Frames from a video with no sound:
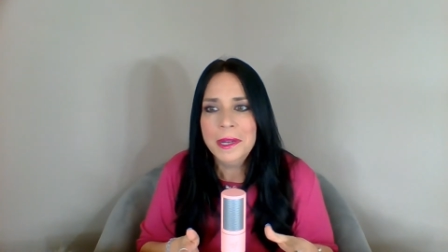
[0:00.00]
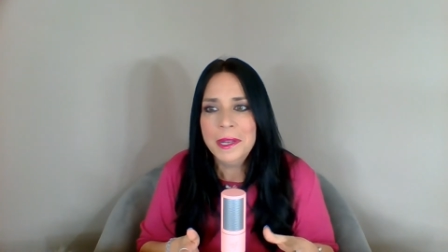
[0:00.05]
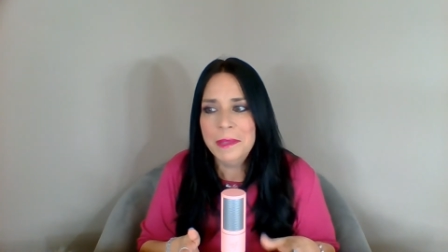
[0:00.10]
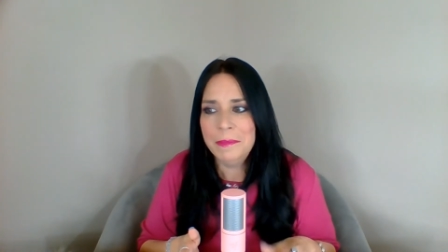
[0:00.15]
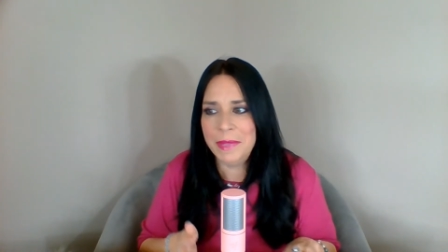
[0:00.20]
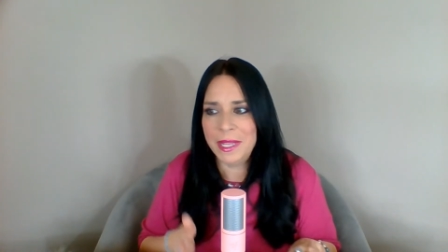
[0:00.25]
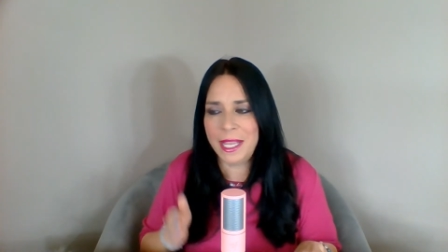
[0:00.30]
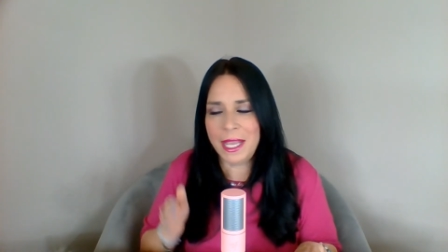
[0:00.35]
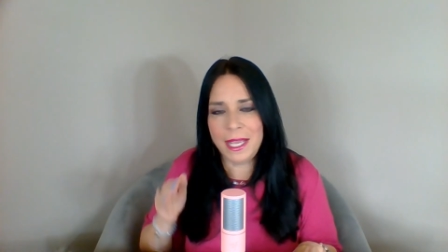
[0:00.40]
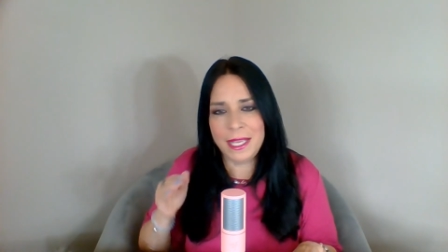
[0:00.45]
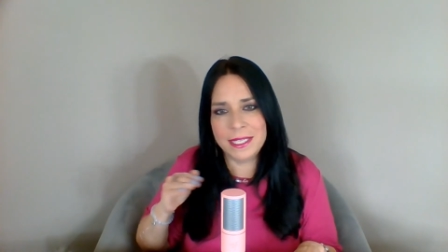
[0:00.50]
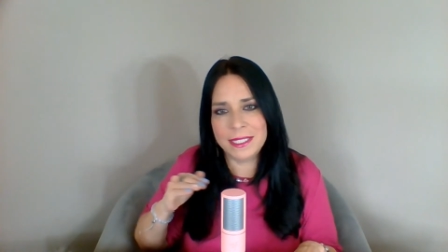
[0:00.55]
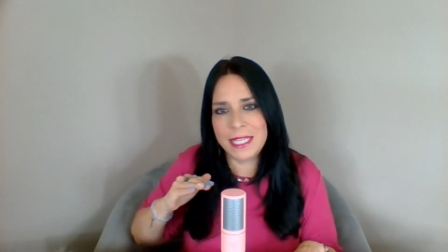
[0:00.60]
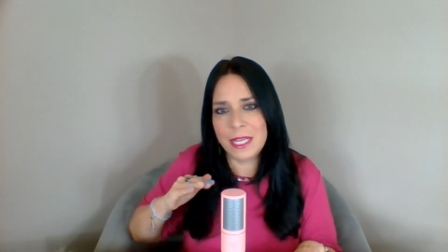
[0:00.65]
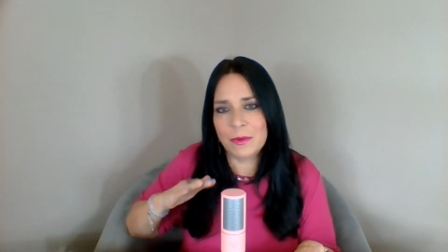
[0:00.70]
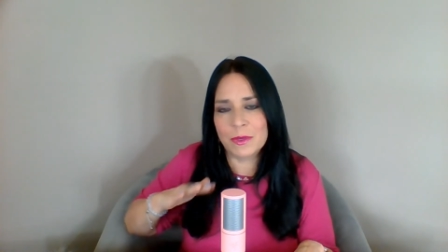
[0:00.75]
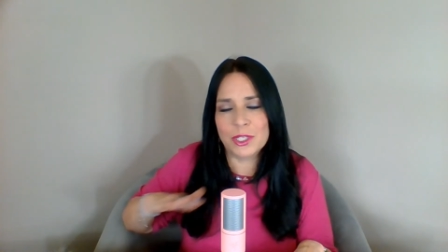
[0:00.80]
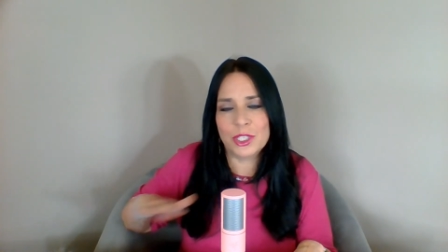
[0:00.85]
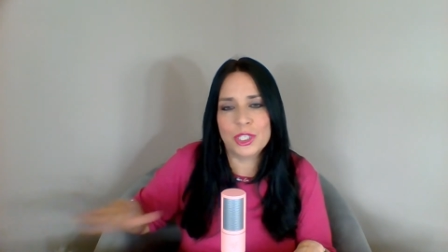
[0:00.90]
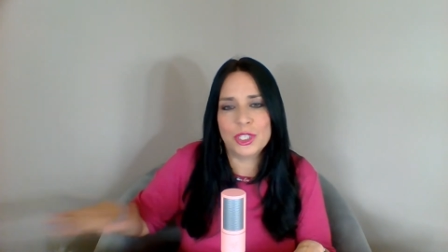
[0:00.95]
because they
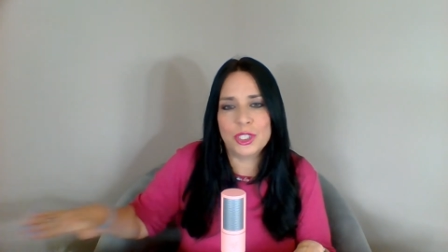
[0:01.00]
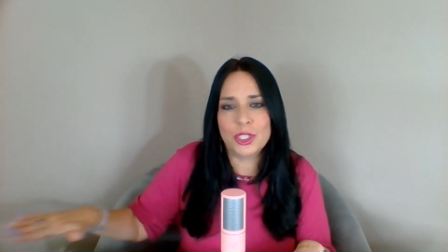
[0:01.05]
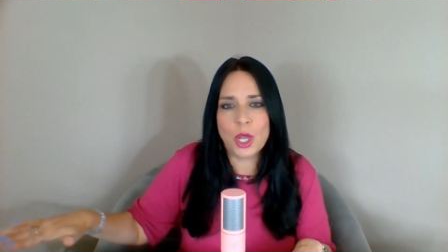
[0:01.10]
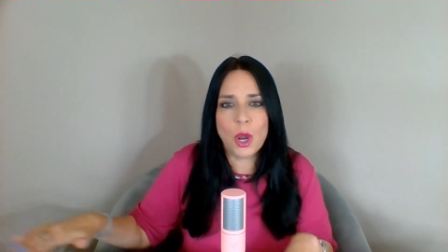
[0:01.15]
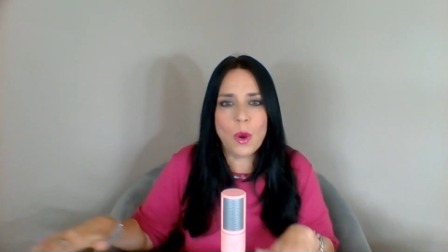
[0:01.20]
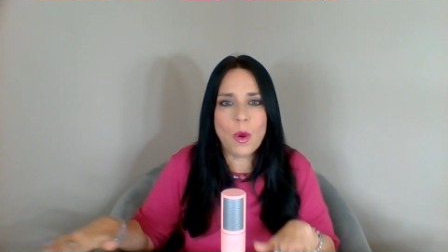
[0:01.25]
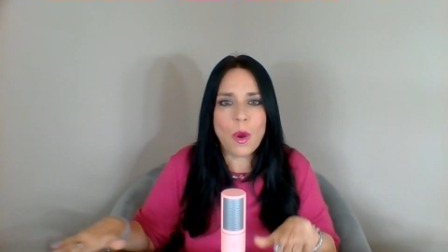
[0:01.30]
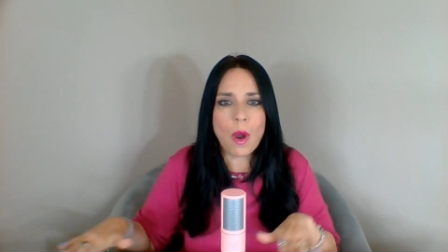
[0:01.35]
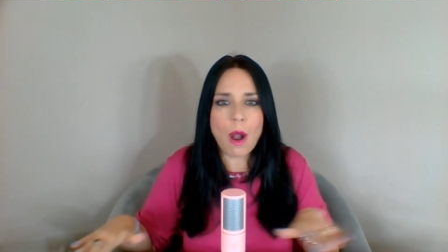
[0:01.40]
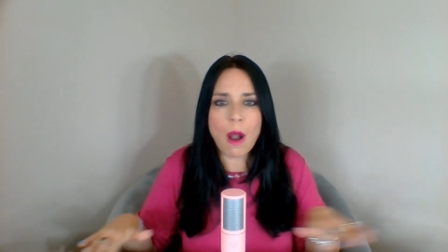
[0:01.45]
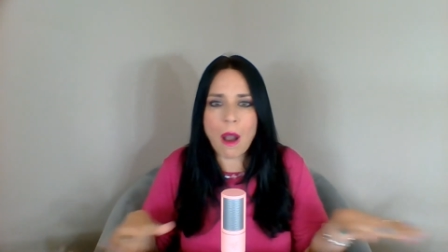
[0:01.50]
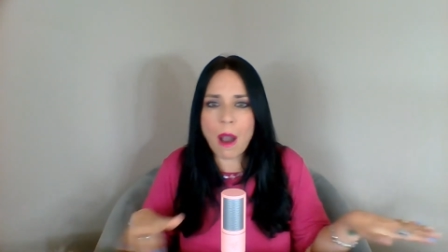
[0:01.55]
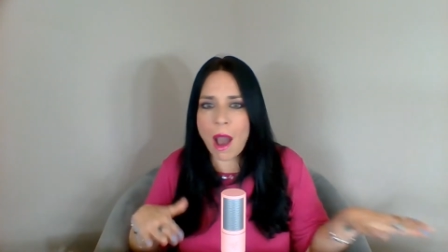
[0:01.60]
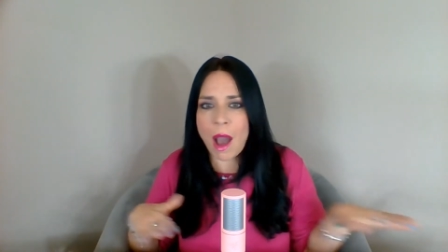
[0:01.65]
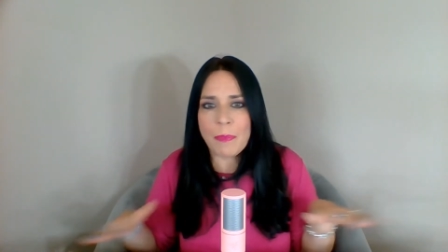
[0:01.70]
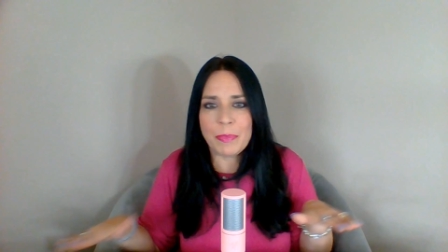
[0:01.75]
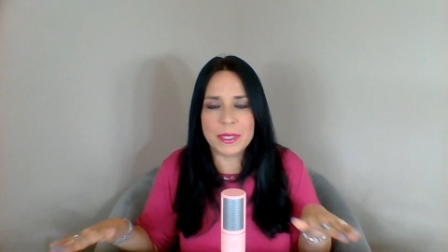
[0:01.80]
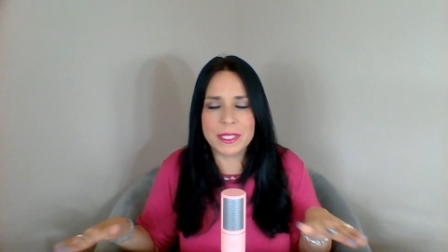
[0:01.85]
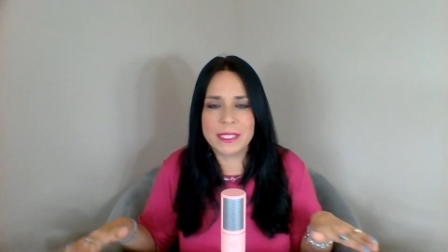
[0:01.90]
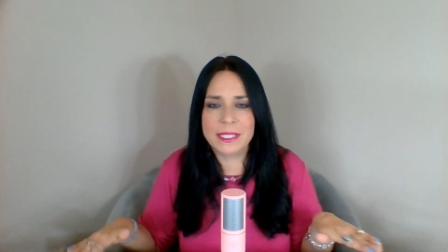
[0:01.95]
were so
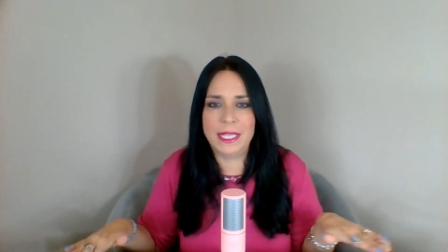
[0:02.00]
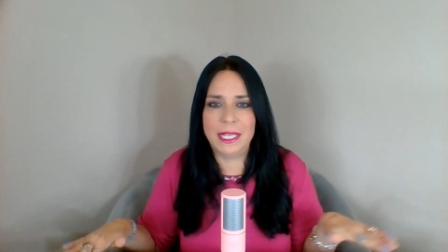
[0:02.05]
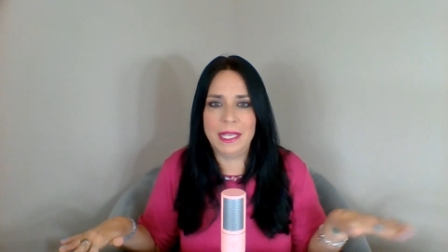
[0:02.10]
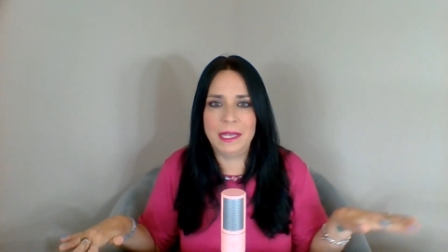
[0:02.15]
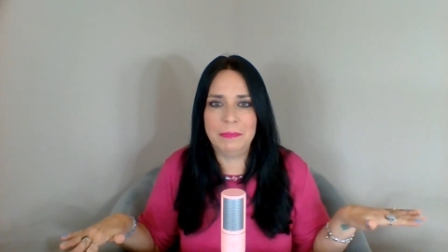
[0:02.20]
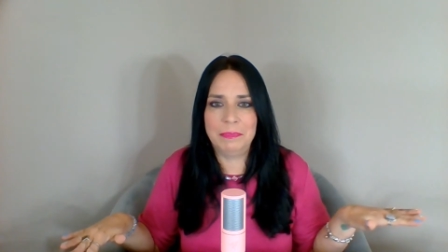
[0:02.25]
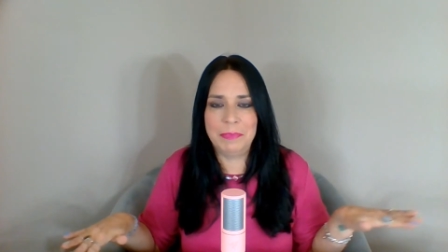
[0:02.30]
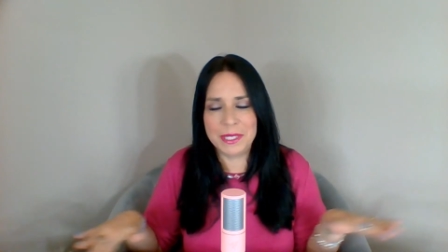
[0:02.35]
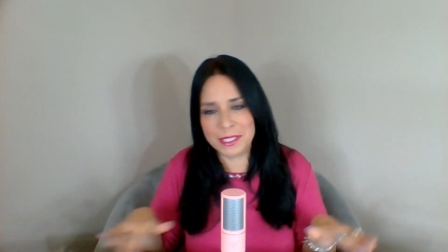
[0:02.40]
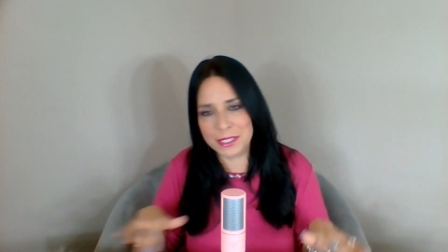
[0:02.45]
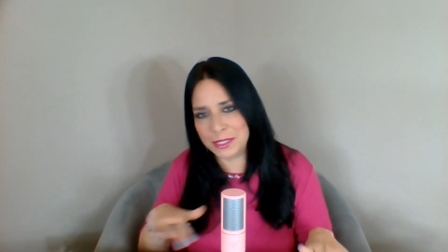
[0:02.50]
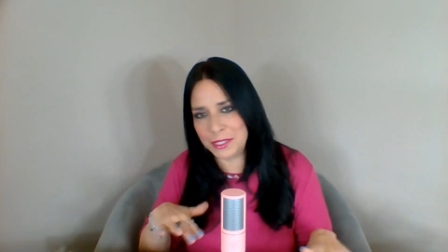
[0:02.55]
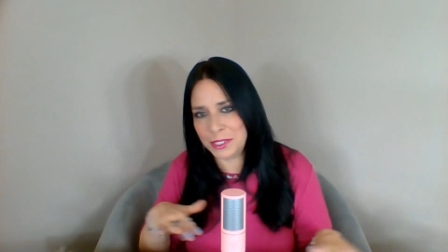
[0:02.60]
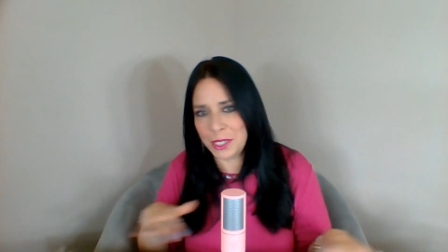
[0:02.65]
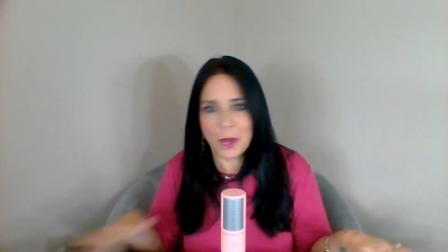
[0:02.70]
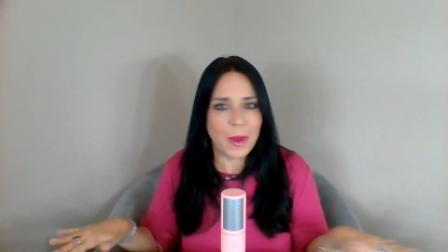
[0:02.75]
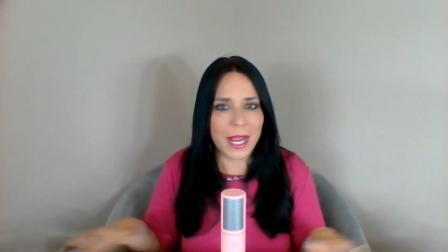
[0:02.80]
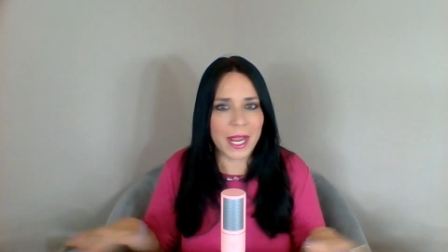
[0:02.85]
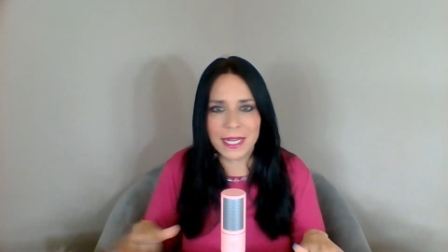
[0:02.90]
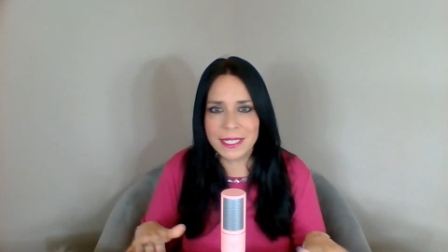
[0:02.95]
opposite but
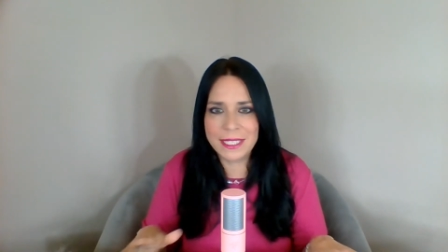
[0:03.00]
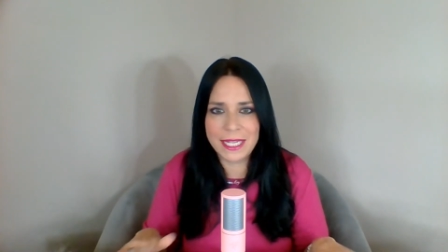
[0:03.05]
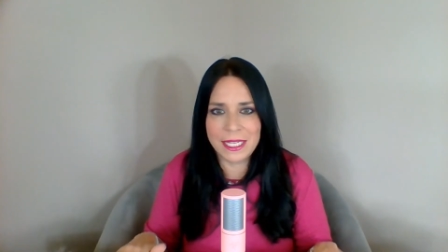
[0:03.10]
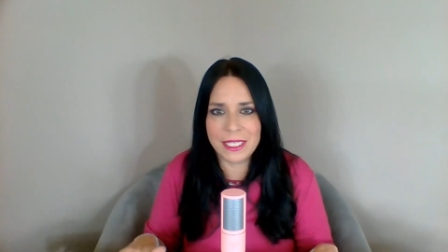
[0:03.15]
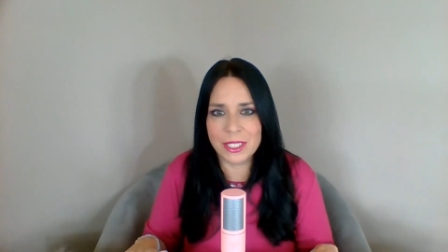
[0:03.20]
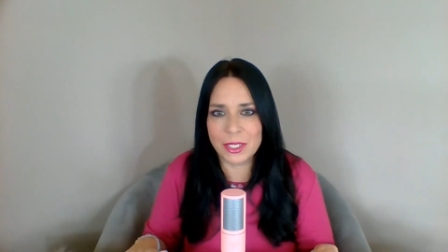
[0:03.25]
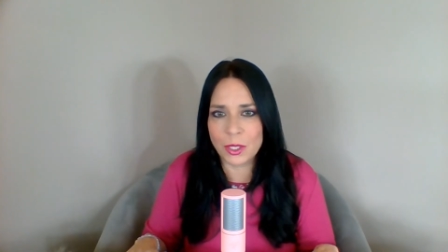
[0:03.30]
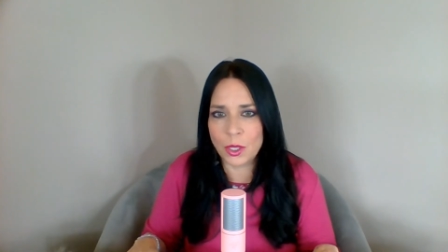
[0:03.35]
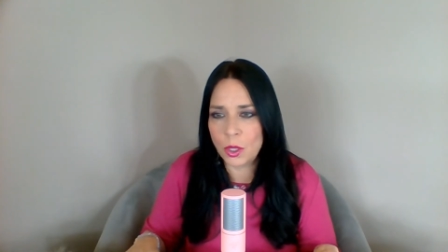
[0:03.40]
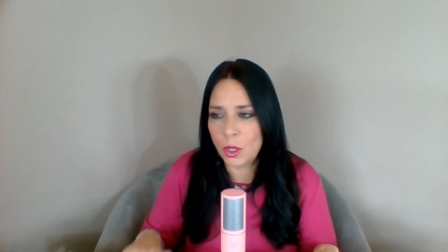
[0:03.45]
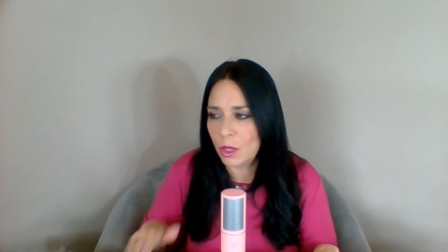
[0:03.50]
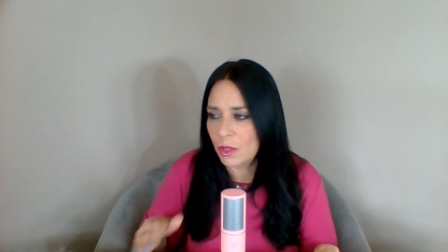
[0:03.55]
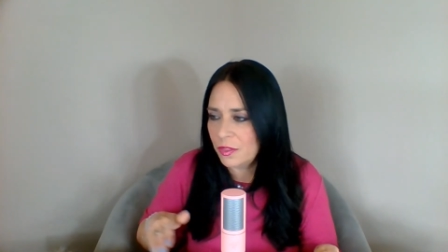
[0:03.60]
so identical.